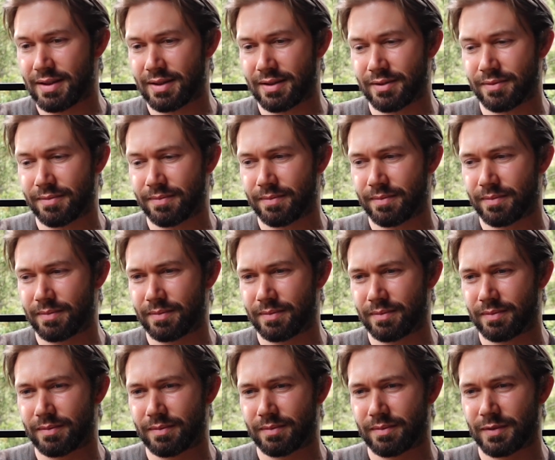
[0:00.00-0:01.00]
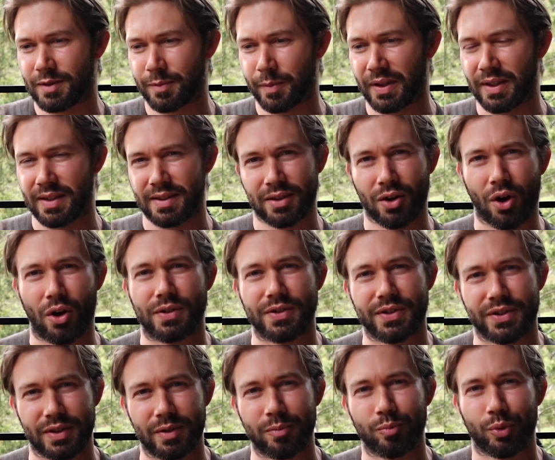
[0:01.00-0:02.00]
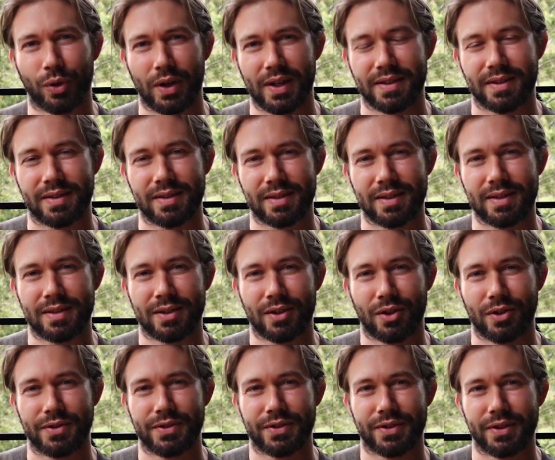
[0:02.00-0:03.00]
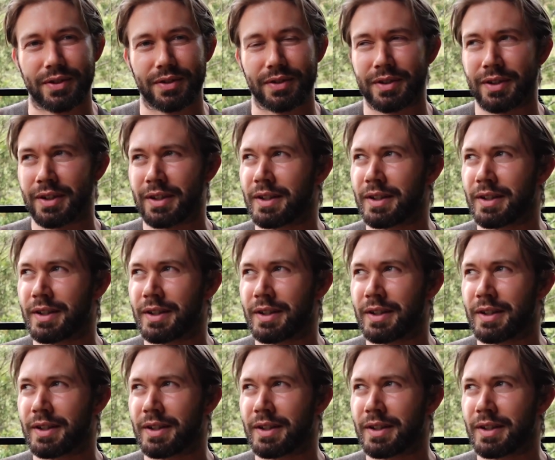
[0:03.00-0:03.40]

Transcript: It's been this constant presence, this constant